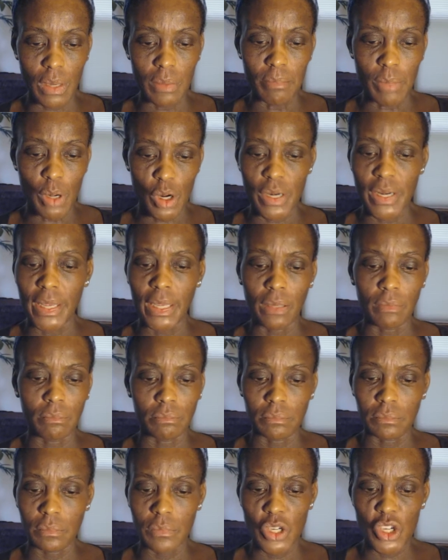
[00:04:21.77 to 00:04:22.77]

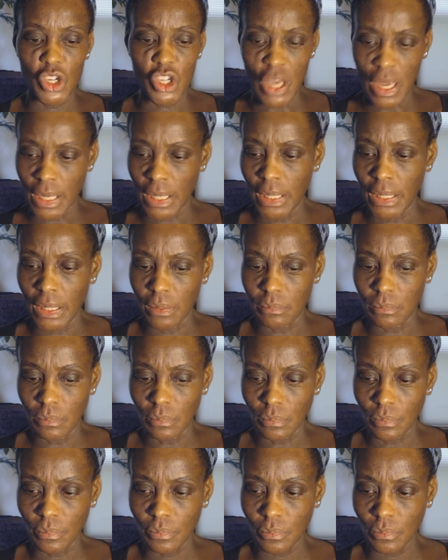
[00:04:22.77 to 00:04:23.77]
burning, shedding,
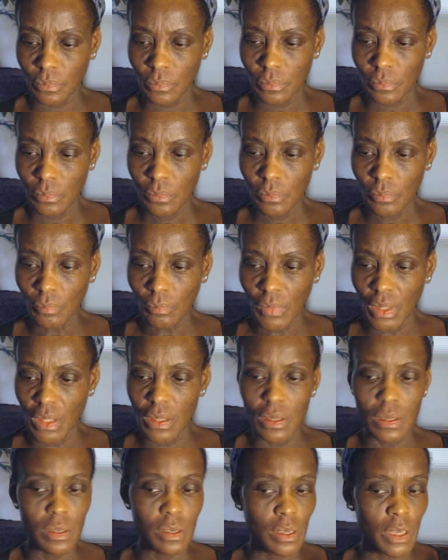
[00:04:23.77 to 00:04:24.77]

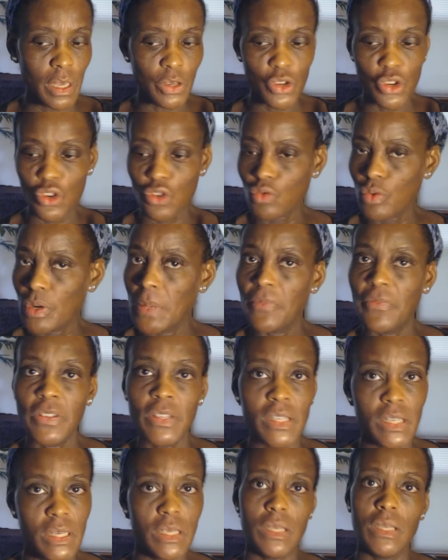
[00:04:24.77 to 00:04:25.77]
extreme
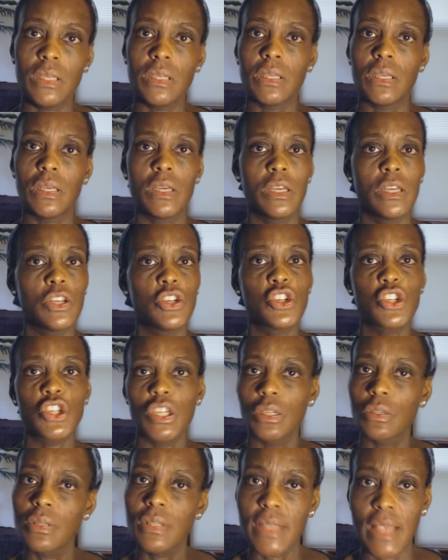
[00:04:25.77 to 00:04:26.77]
fatigue,
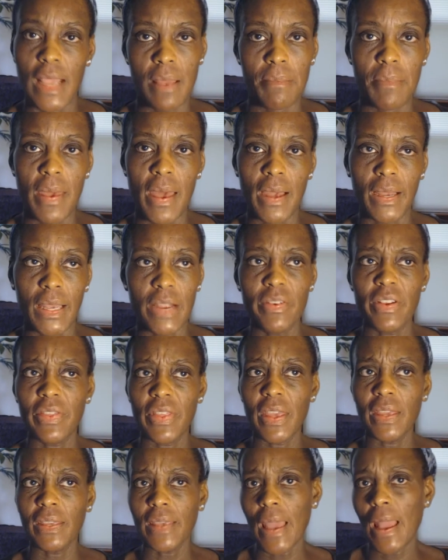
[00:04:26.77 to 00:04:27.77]
chills came back,
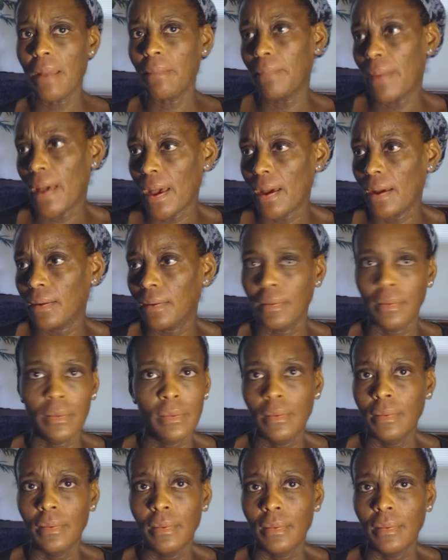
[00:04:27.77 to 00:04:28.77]
everything came back
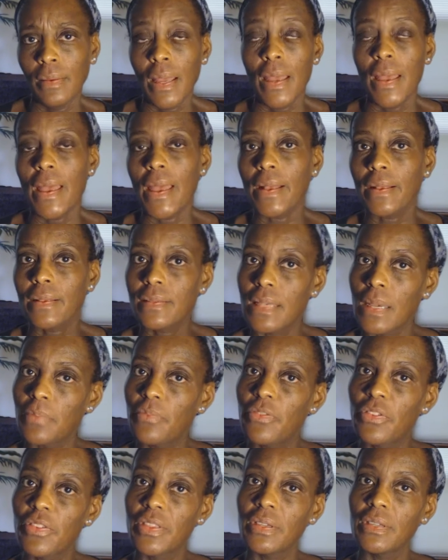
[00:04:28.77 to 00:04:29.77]

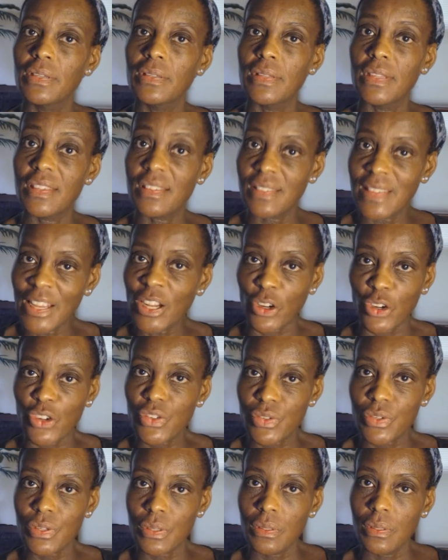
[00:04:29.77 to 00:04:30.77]
except for the
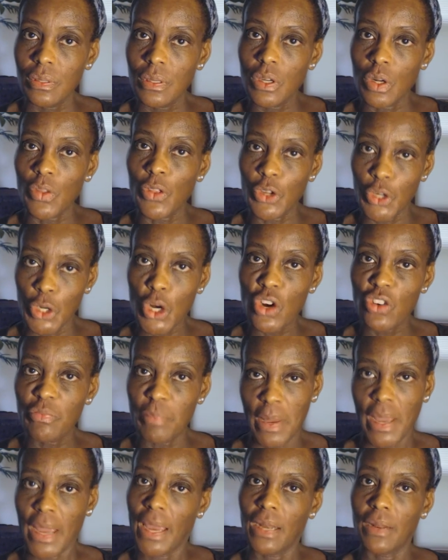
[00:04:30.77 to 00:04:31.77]
stingers, the nerve
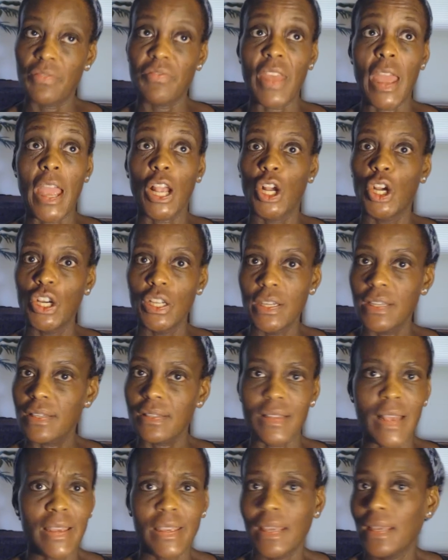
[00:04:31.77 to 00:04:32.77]
pain. Thank
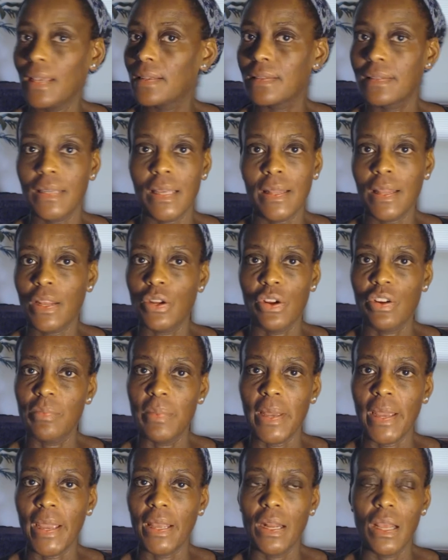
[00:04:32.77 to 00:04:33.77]
goodness, I can't stand that nerve
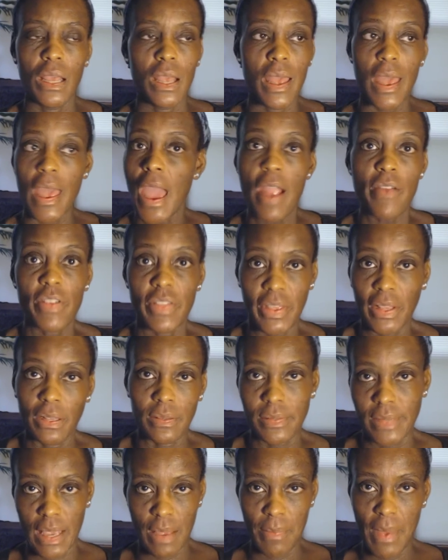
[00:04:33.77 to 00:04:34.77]
pain. Everything
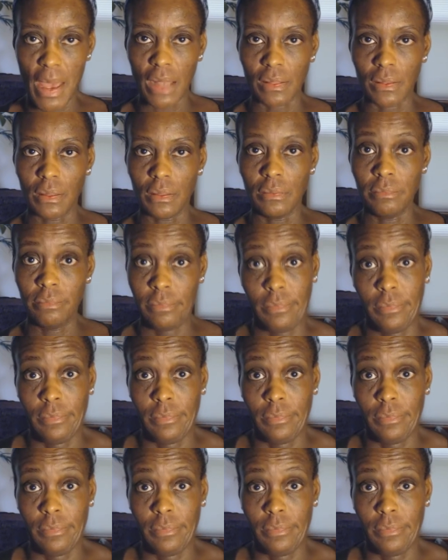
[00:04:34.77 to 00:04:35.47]
else came back though.